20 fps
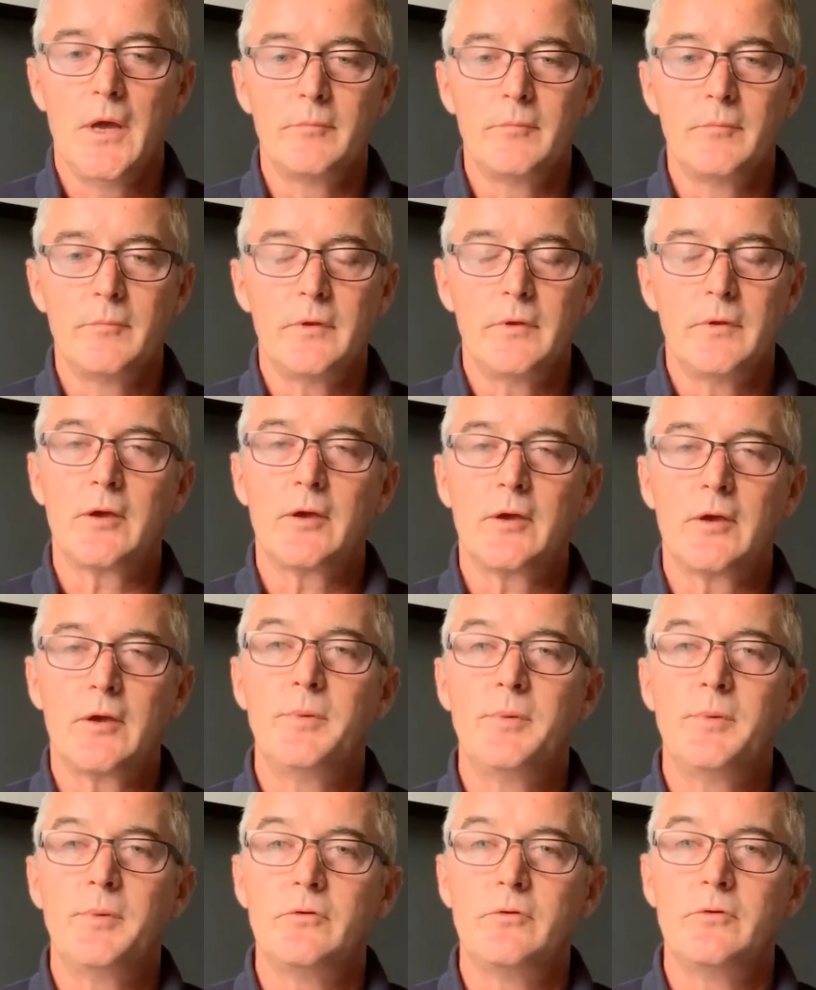That could
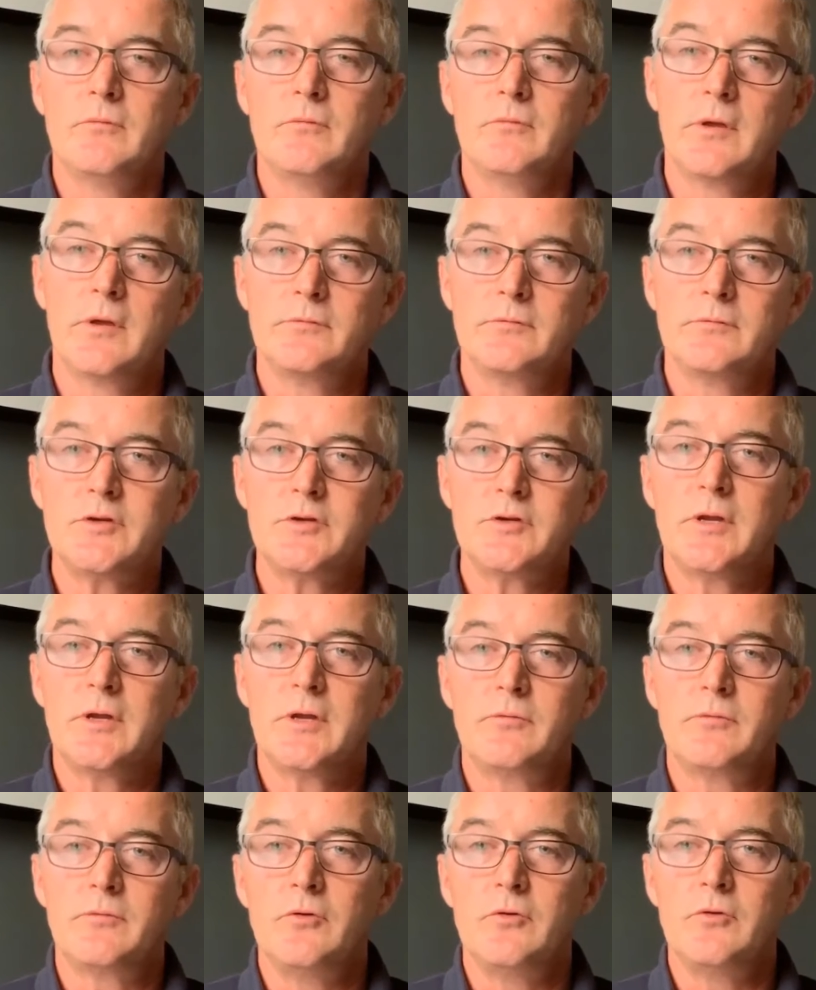be digitally
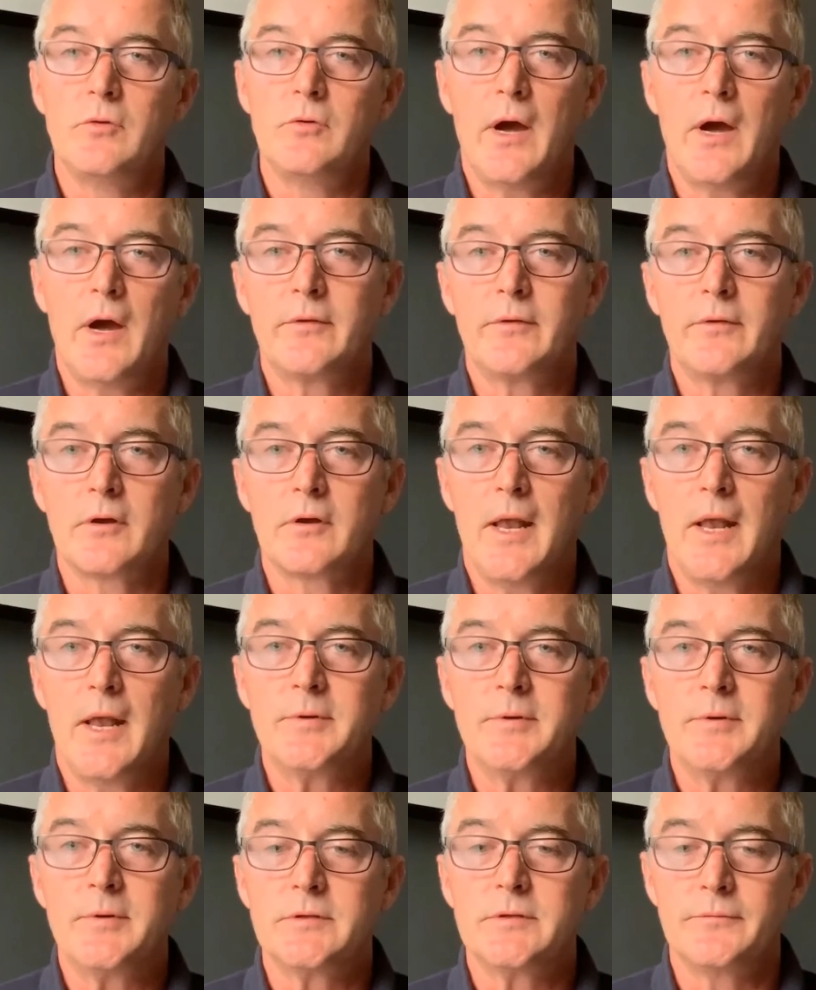through either a
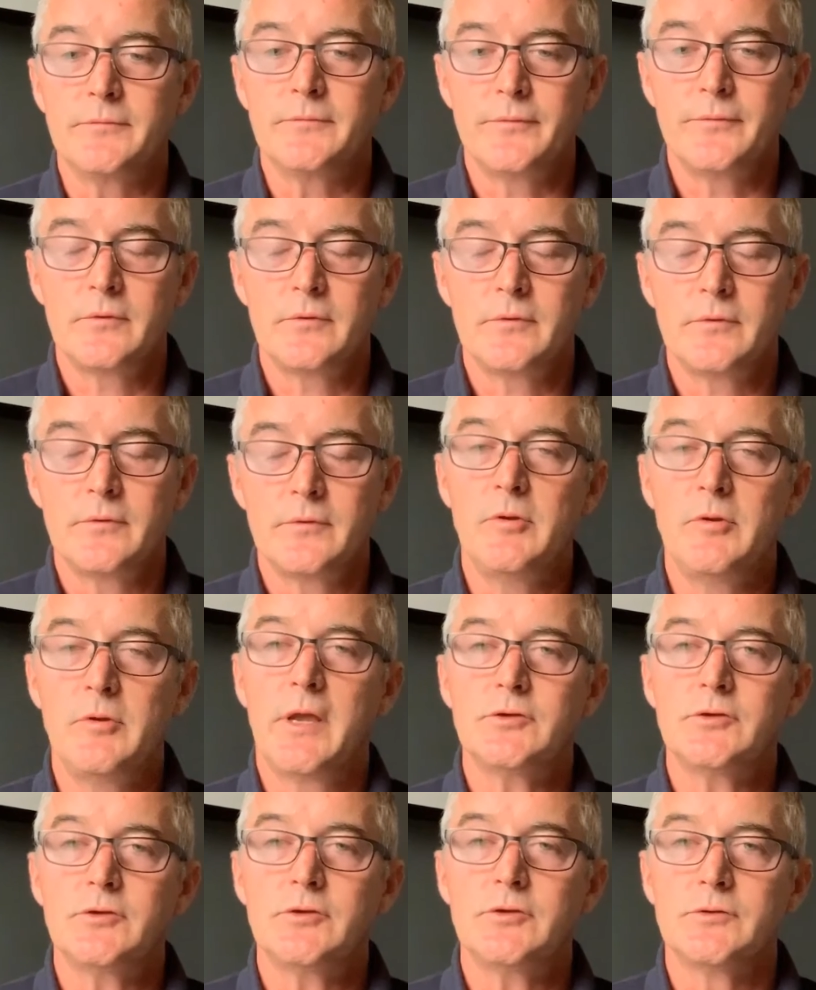collaborative
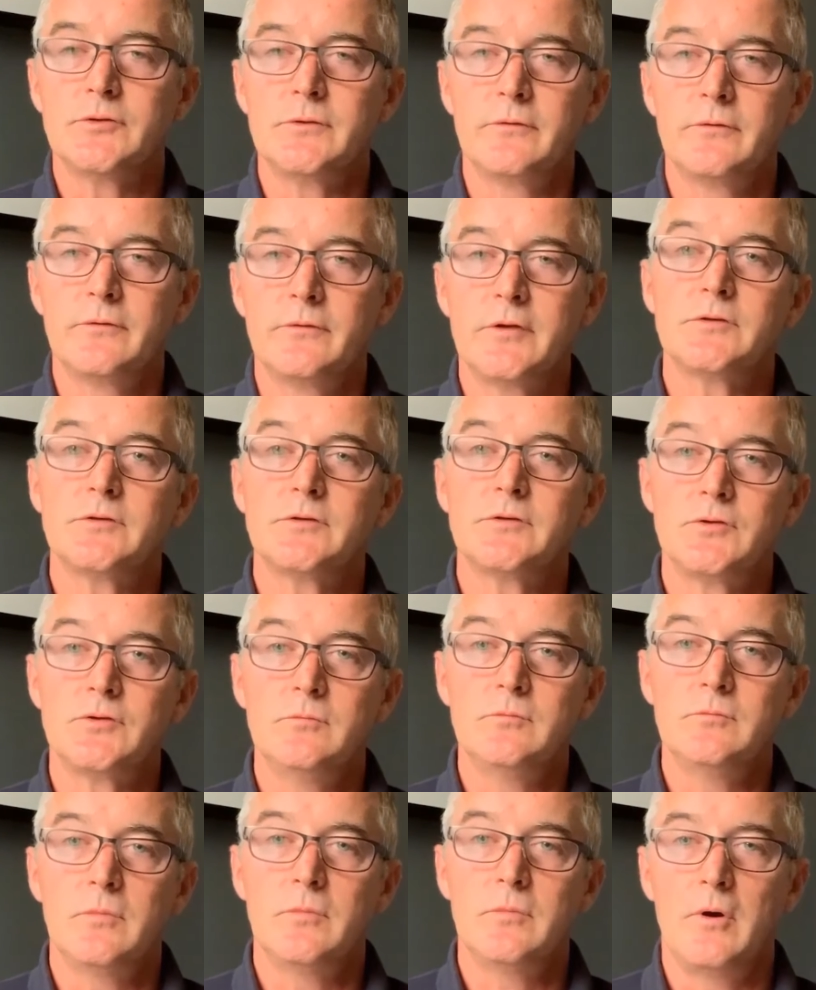communication tool such as
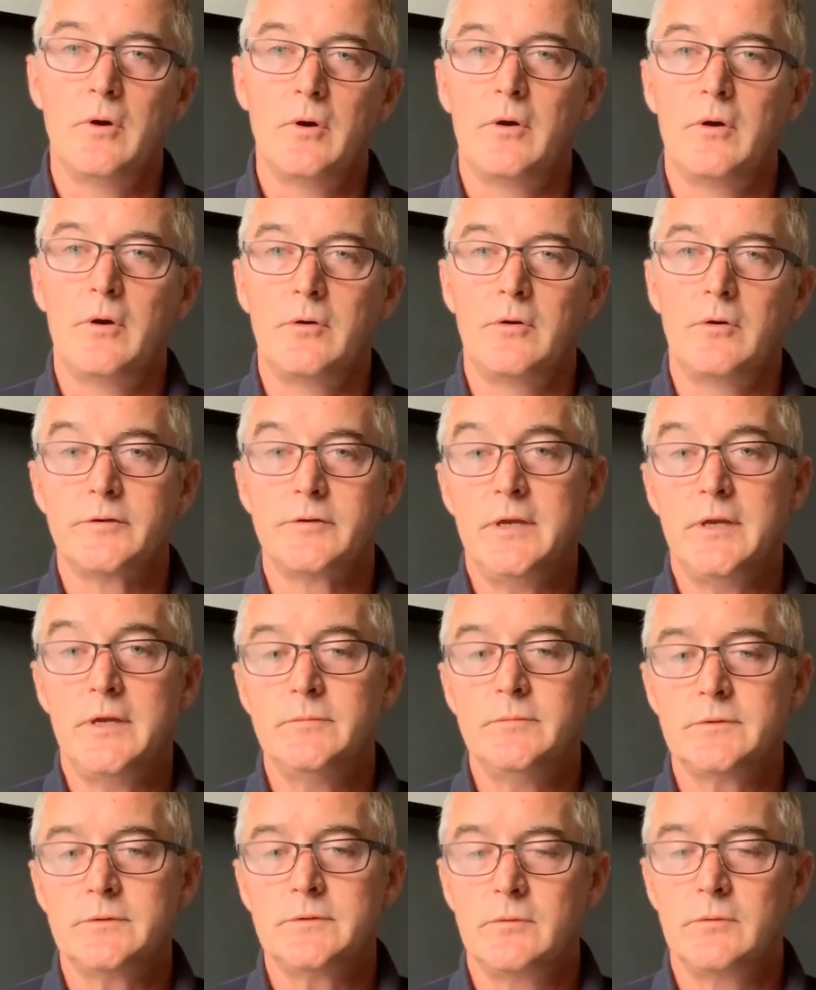Zoom or
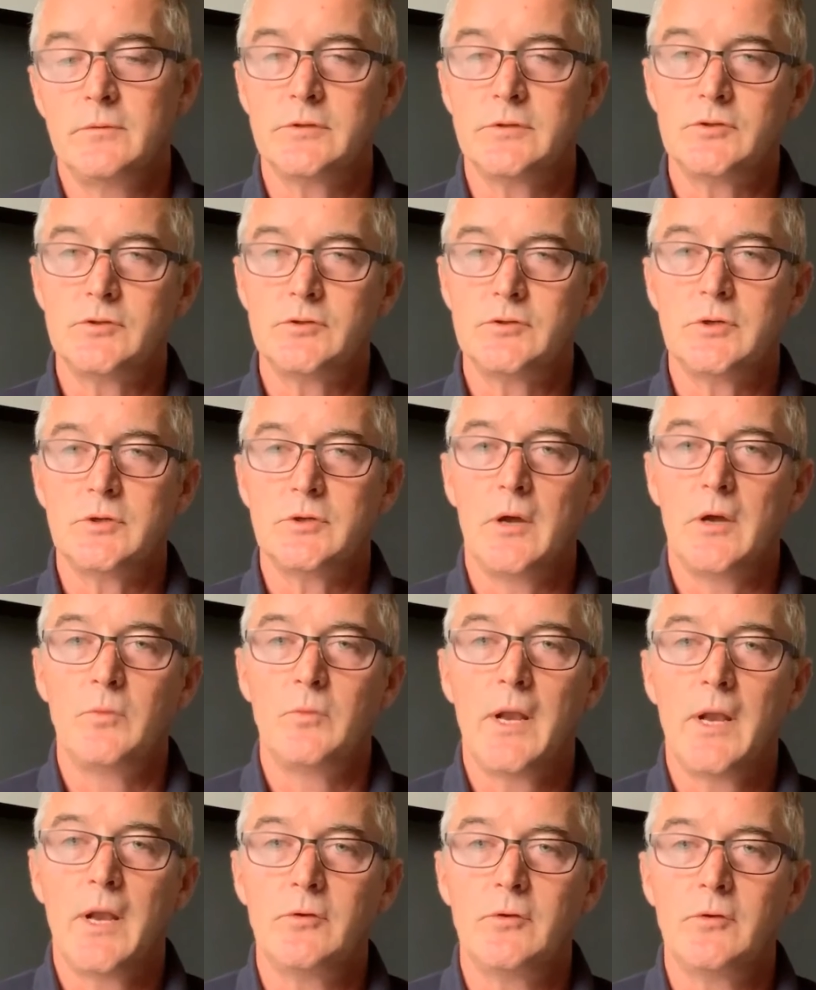Teams, which
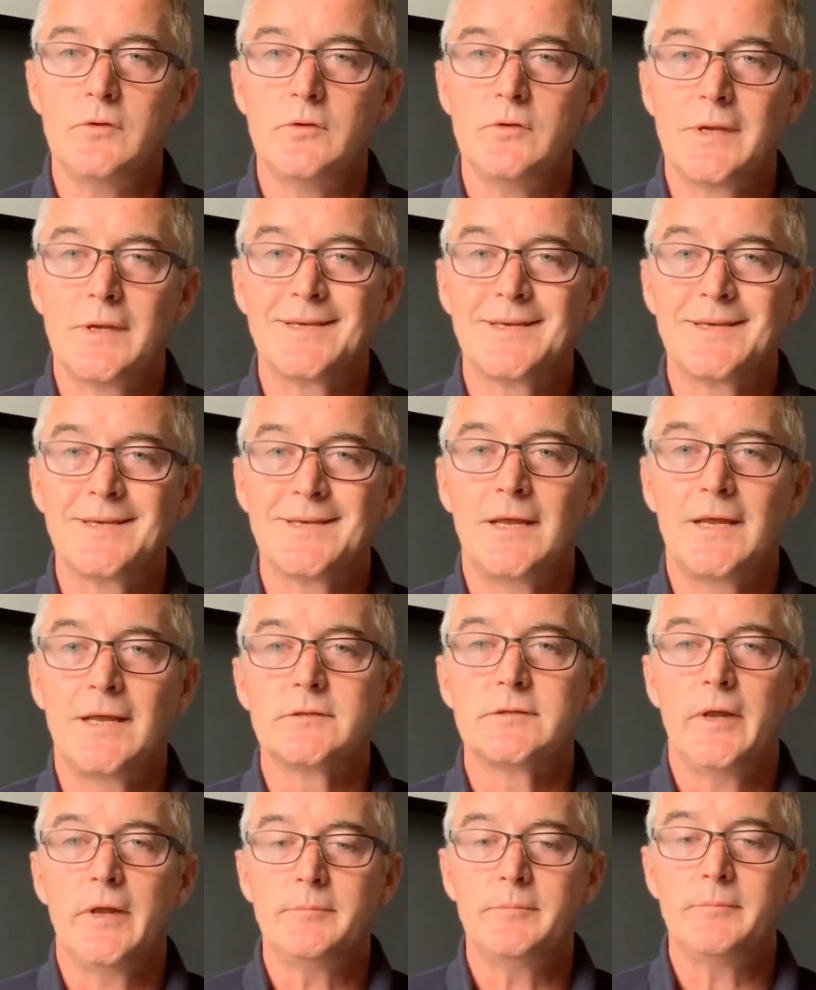we're now using
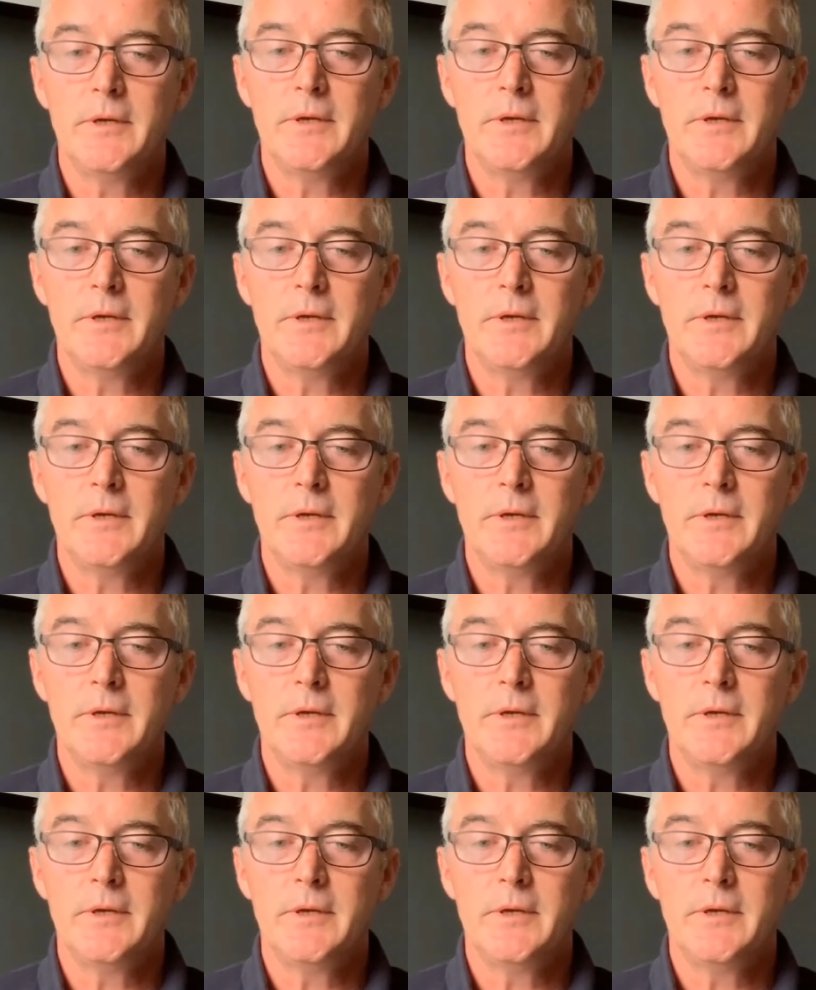extensively,